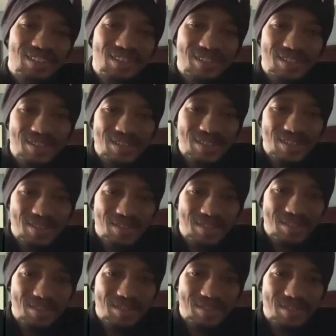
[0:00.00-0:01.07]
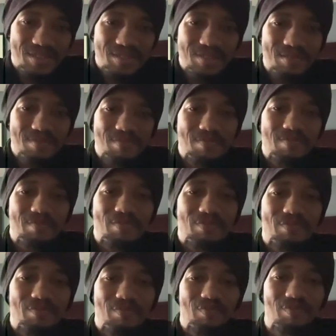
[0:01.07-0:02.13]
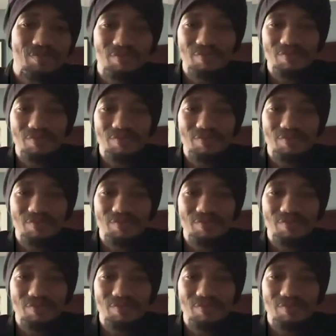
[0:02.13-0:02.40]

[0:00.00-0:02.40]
Nothing is said.